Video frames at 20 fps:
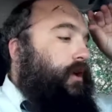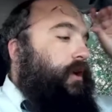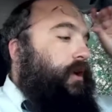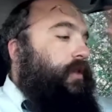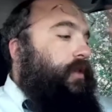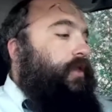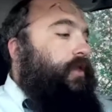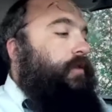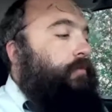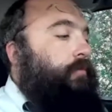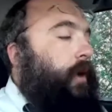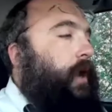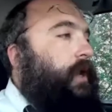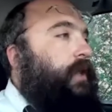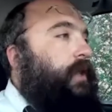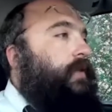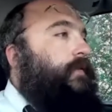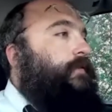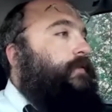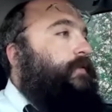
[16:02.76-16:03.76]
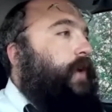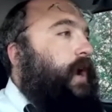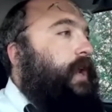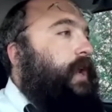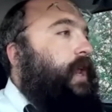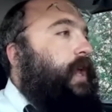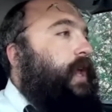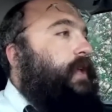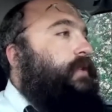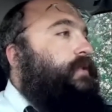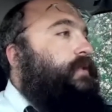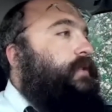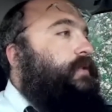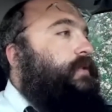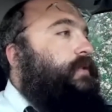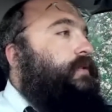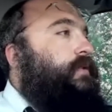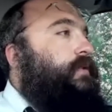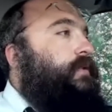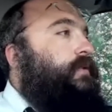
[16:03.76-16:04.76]
The money, the
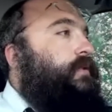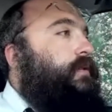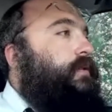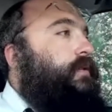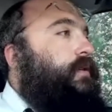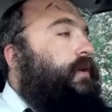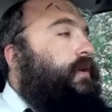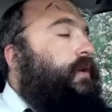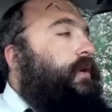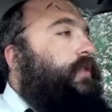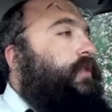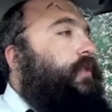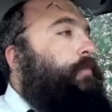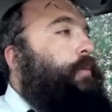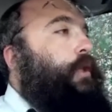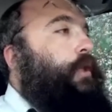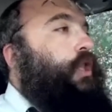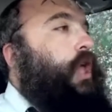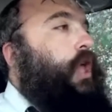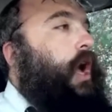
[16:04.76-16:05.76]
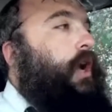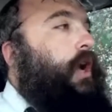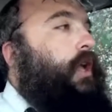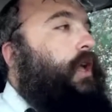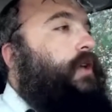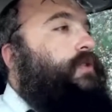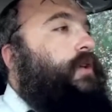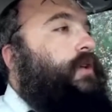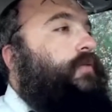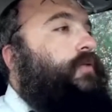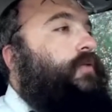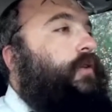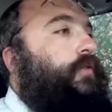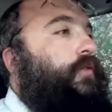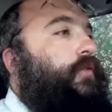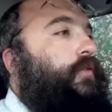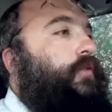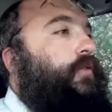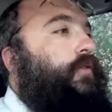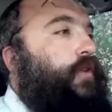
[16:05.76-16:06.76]
finances, the belongings of your
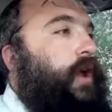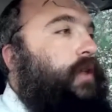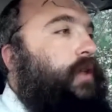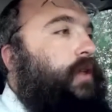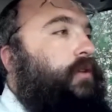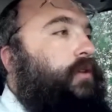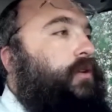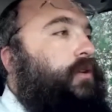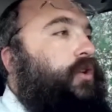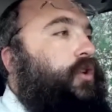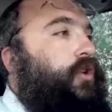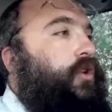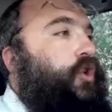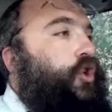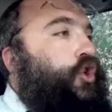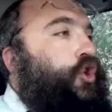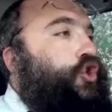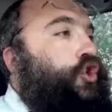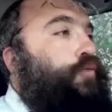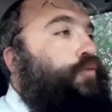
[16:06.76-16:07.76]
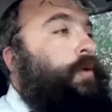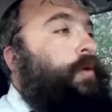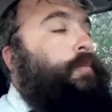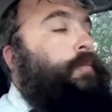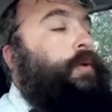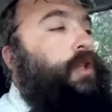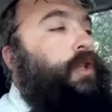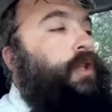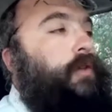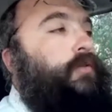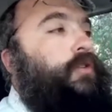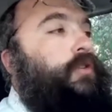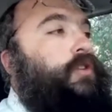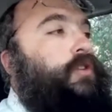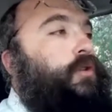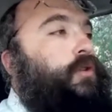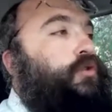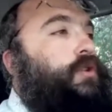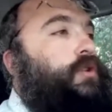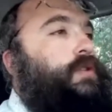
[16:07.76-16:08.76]
friend should be beloved
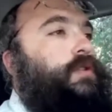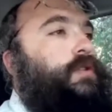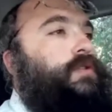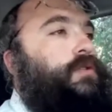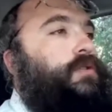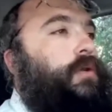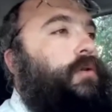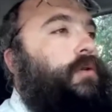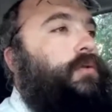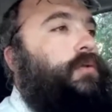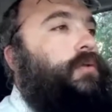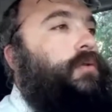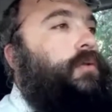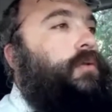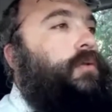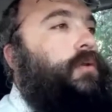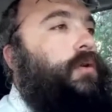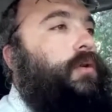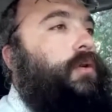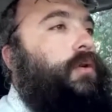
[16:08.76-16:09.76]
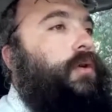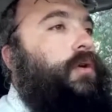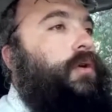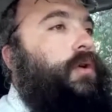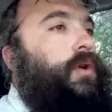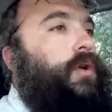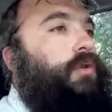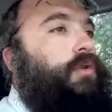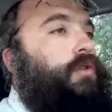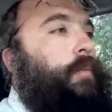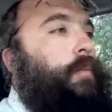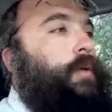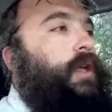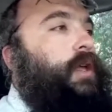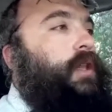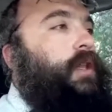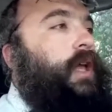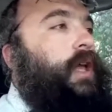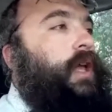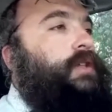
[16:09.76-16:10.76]
to you just as your own. Rabbi
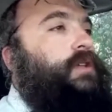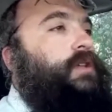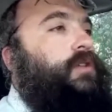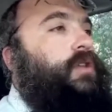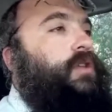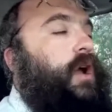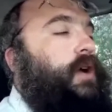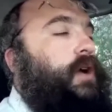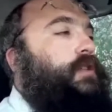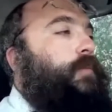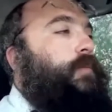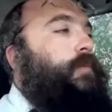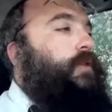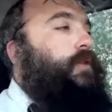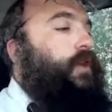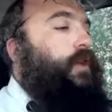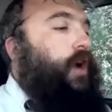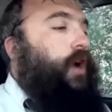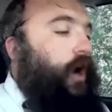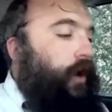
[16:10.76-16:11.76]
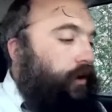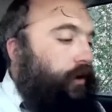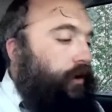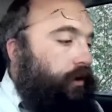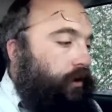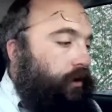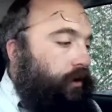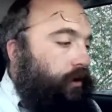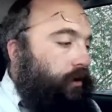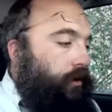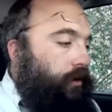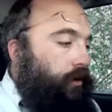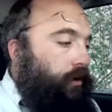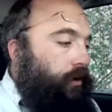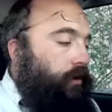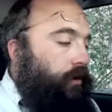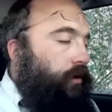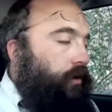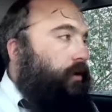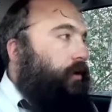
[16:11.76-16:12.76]
Eliezer talks about the honor,
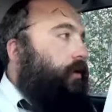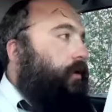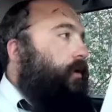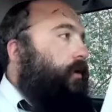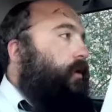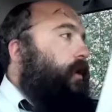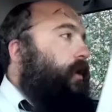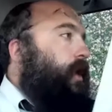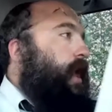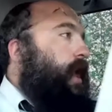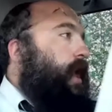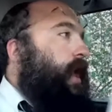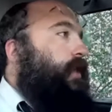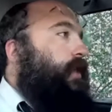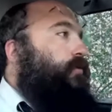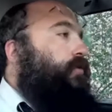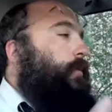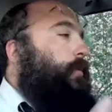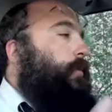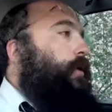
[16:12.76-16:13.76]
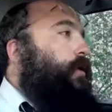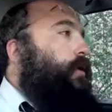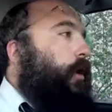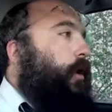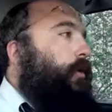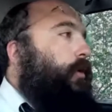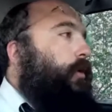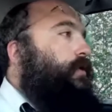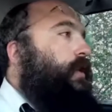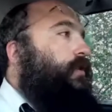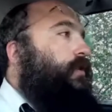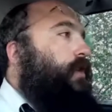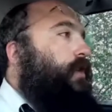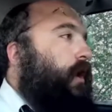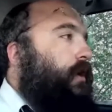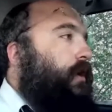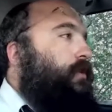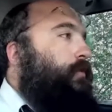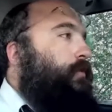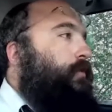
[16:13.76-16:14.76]
and Rabbi Yossi
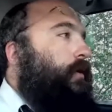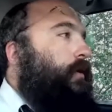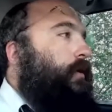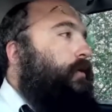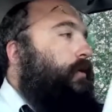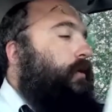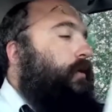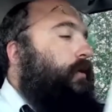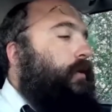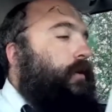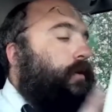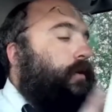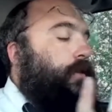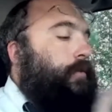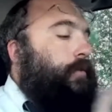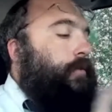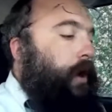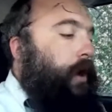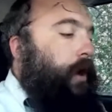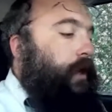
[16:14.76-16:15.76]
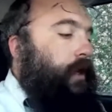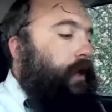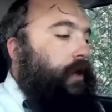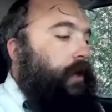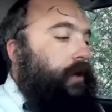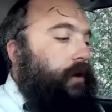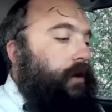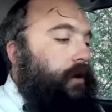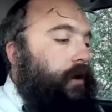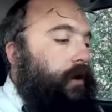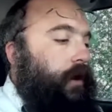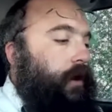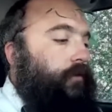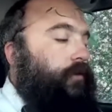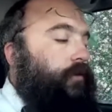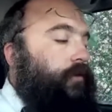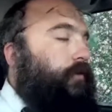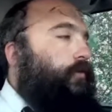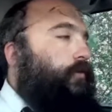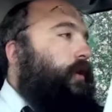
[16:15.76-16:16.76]
talks about the money of
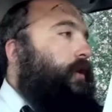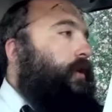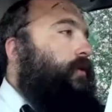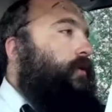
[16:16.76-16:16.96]
your friend.